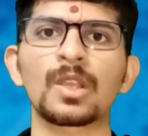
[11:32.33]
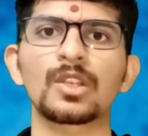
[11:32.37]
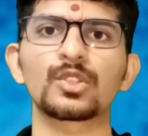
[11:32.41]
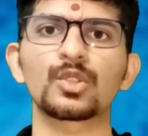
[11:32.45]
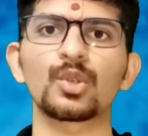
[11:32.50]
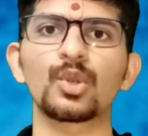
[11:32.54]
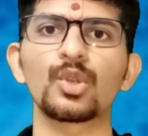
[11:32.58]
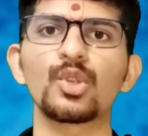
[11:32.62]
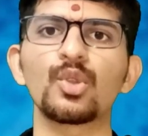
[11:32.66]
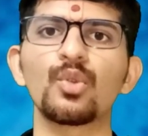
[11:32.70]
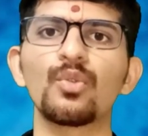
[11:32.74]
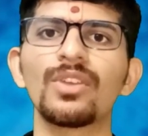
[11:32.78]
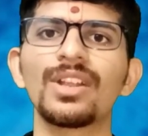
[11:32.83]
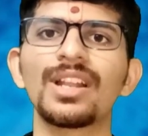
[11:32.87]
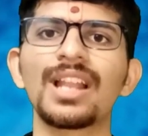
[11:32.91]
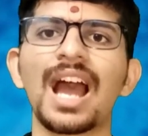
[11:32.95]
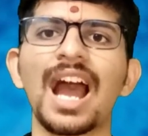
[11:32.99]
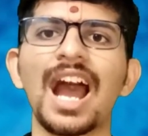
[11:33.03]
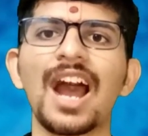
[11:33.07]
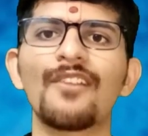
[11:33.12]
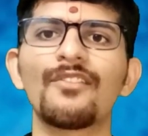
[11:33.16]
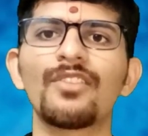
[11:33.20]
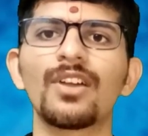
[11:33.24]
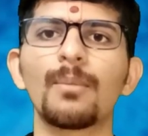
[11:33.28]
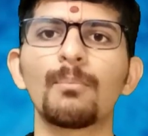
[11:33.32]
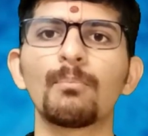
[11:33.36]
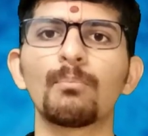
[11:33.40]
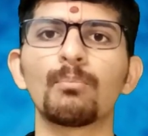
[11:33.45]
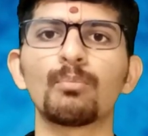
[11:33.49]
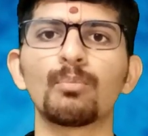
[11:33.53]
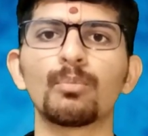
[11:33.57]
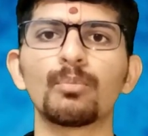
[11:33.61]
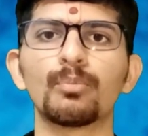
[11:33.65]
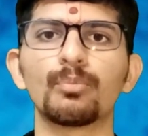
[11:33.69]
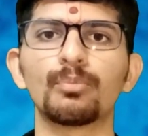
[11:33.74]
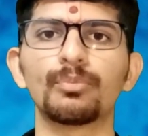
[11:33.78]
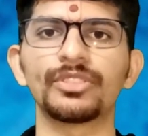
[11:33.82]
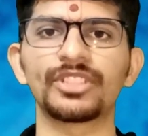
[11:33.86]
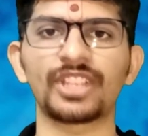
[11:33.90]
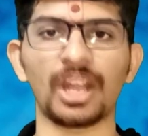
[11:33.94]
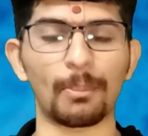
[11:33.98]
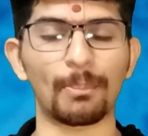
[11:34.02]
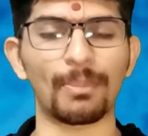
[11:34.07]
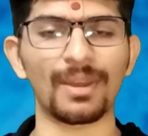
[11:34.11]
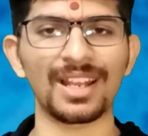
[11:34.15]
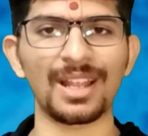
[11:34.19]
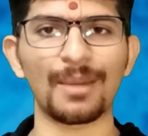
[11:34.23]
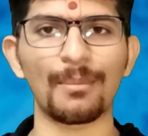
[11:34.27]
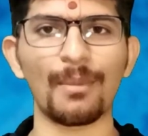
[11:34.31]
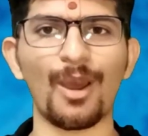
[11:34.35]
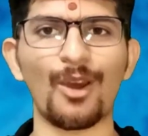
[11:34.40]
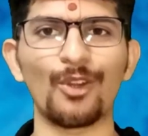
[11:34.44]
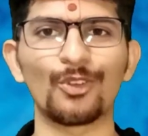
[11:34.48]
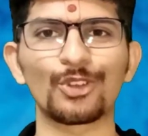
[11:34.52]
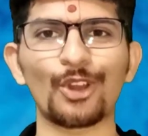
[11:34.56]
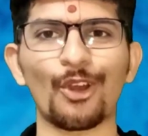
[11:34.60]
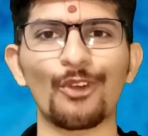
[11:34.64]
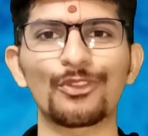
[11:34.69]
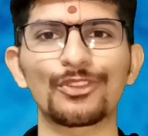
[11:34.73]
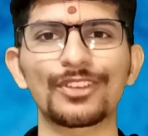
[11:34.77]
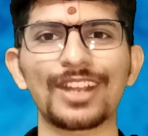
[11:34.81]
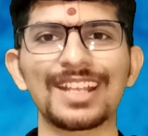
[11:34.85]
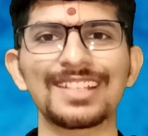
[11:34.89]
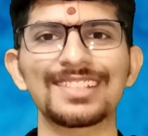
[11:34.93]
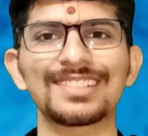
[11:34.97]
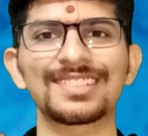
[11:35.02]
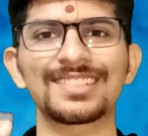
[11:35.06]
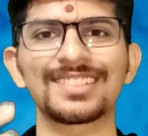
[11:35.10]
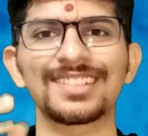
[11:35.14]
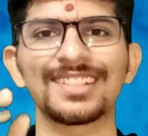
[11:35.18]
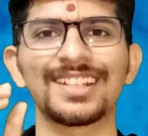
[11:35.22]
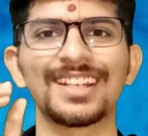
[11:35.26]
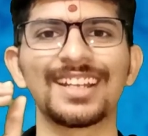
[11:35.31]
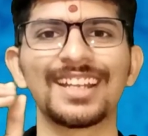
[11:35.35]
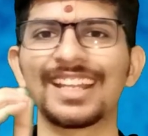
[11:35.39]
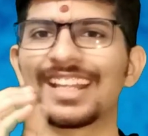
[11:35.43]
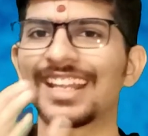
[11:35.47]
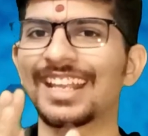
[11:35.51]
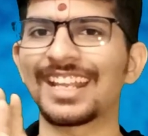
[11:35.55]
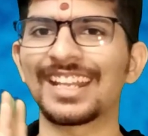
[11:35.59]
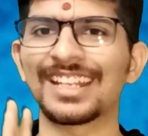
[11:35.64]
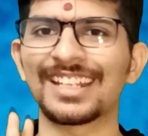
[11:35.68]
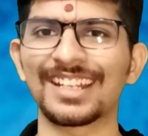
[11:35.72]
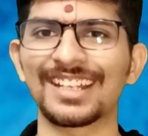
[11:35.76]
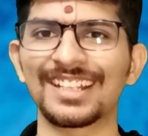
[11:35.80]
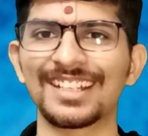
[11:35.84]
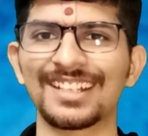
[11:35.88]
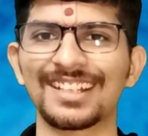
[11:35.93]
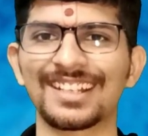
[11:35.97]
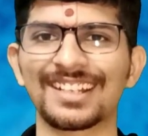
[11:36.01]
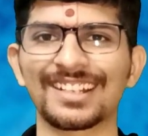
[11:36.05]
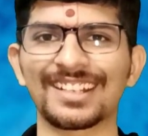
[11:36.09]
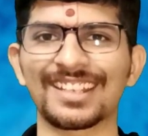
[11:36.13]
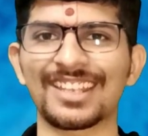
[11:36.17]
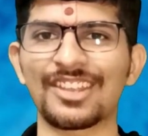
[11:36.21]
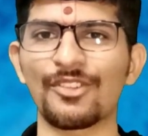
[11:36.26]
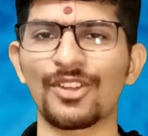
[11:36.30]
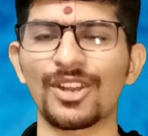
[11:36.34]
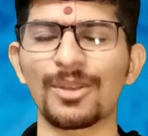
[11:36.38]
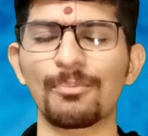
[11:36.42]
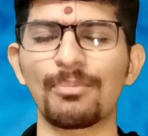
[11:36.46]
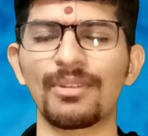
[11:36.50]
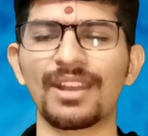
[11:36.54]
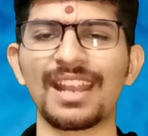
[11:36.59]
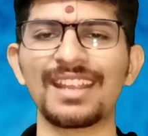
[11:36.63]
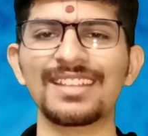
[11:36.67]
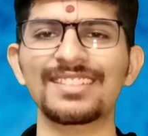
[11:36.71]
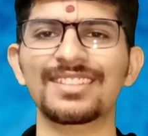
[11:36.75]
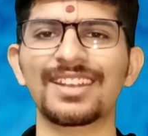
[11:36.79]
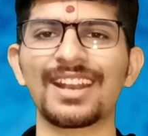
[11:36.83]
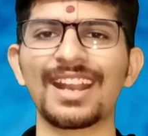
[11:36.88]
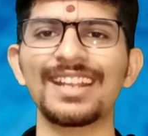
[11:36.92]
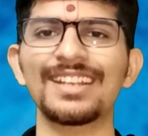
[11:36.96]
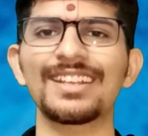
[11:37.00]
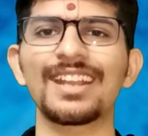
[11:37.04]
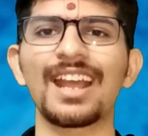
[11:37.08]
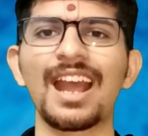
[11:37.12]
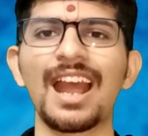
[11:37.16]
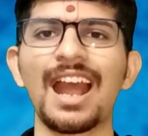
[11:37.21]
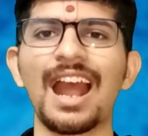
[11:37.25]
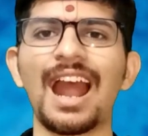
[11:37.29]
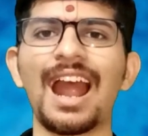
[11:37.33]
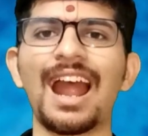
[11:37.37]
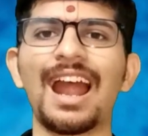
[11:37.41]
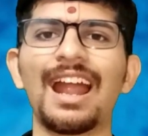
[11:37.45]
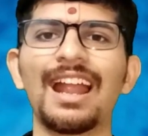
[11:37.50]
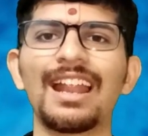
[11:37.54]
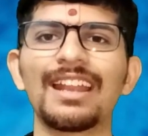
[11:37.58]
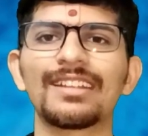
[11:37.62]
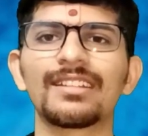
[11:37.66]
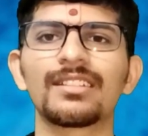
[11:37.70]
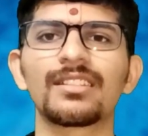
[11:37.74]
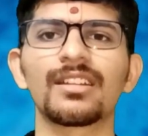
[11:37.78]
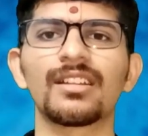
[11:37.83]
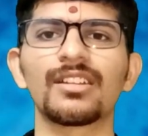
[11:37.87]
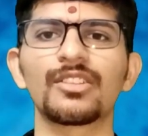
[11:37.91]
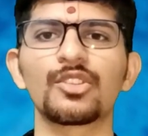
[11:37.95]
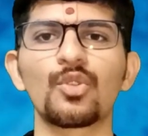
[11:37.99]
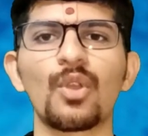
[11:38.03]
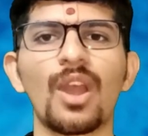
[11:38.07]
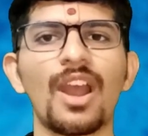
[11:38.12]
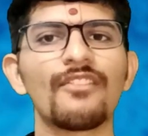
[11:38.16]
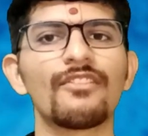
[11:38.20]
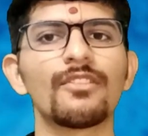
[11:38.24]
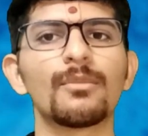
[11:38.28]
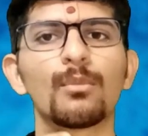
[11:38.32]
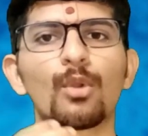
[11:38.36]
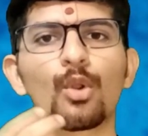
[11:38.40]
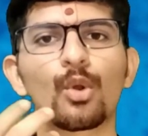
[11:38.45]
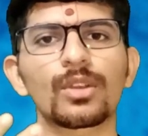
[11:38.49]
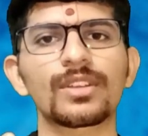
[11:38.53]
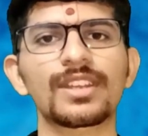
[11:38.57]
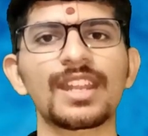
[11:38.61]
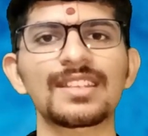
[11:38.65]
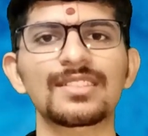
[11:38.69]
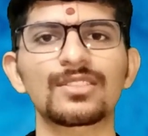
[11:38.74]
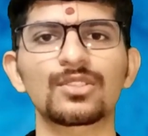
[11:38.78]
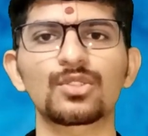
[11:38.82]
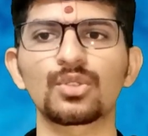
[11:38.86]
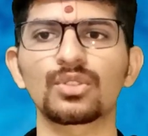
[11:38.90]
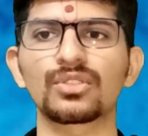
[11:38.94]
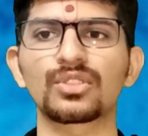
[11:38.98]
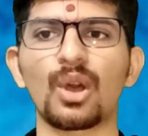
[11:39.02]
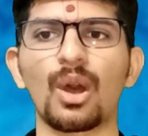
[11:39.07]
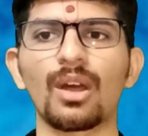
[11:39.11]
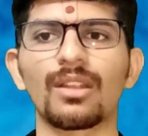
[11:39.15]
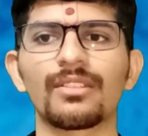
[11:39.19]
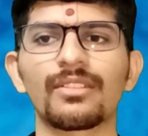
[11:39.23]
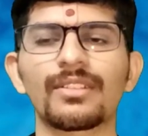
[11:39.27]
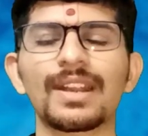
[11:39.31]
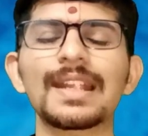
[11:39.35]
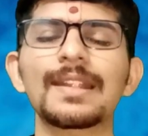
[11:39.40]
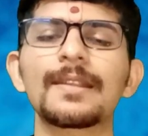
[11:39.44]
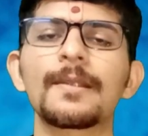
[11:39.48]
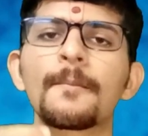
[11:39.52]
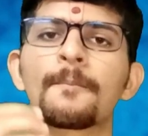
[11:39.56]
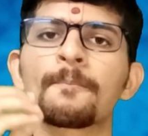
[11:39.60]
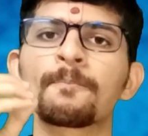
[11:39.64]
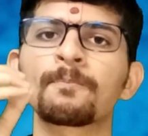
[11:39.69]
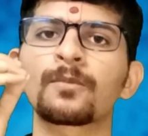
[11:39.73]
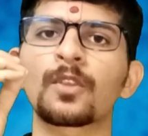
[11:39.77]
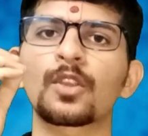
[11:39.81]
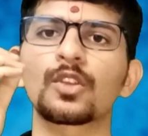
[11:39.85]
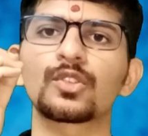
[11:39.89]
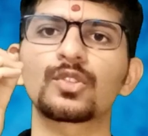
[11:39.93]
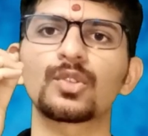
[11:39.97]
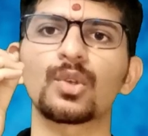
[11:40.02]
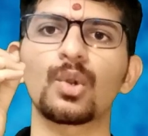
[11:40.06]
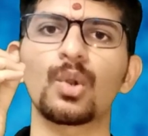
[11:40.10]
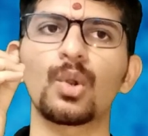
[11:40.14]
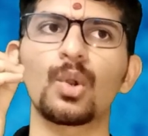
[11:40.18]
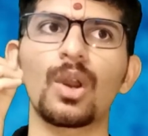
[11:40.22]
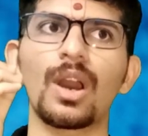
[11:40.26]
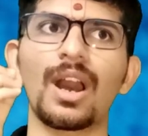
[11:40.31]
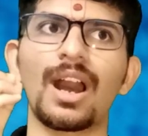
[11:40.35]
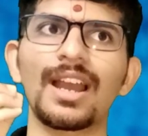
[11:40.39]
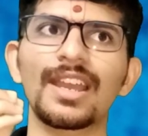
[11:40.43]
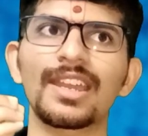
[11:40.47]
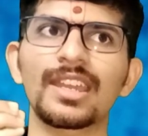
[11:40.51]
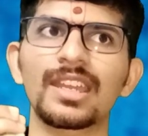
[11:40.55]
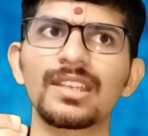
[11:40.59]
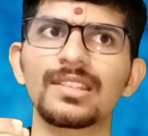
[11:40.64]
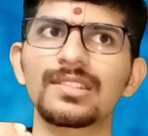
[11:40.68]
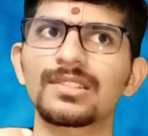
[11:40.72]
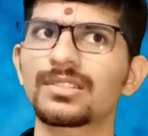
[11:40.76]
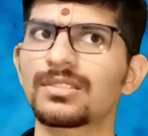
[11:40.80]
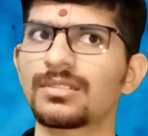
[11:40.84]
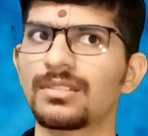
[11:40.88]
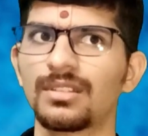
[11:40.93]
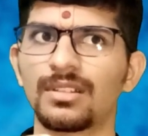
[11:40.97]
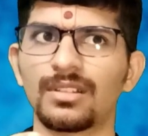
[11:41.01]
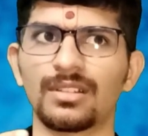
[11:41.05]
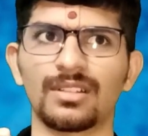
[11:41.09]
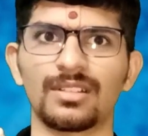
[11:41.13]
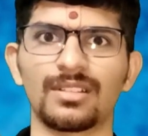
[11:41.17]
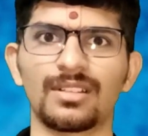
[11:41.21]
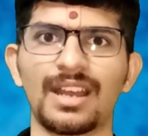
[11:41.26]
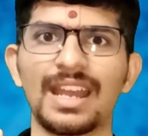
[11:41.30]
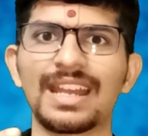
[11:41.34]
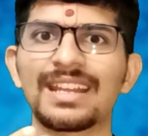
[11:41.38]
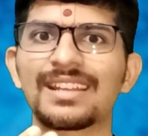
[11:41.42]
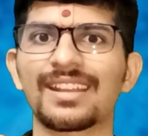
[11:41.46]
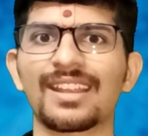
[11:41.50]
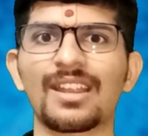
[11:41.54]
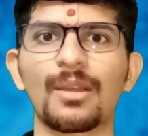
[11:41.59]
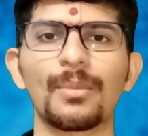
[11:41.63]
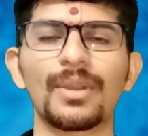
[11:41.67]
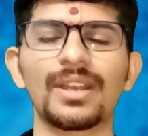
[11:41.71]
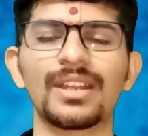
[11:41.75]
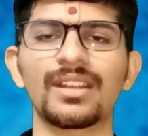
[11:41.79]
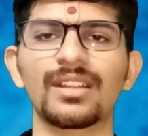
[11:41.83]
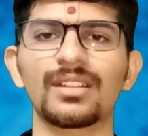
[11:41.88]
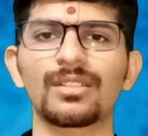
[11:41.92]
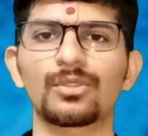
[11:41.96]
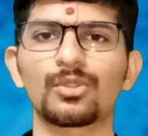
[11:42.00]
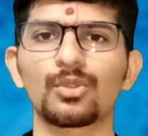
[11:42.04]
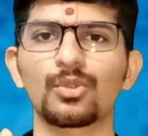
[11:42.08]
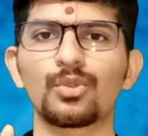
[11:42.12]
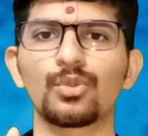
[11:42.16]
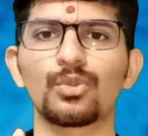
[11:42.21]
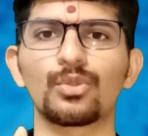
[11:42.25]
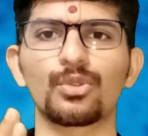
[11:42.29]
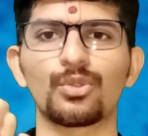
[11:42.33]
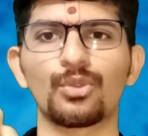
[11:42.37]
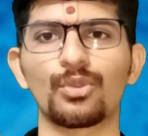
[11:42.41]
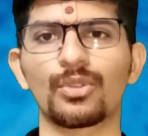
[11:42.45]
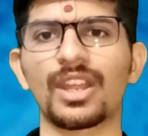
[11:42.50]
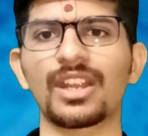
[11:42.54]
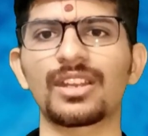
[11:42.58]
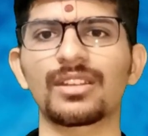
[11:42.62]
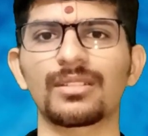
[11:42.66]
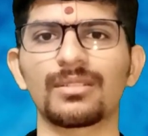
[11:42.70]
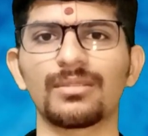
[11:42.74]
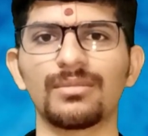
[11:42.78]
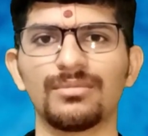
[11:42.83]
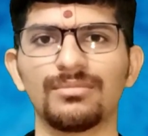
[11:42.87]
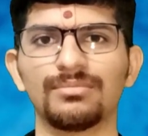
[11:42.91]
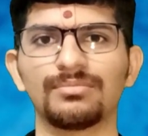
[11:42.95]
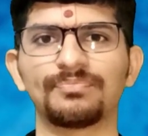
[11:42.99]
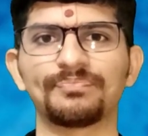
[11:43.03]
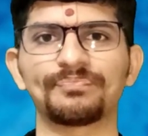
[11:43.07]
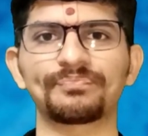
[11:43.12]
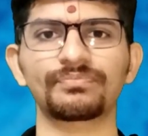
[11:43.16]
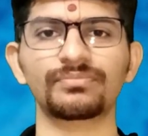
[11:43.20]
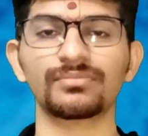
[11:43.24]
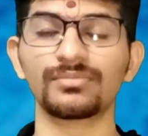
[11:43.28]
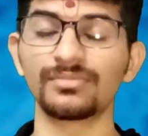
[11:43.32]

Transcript: so you will have a double amount of test in a given price right and uh, you have a more test to solve right so i is uh, i recommended to you can um,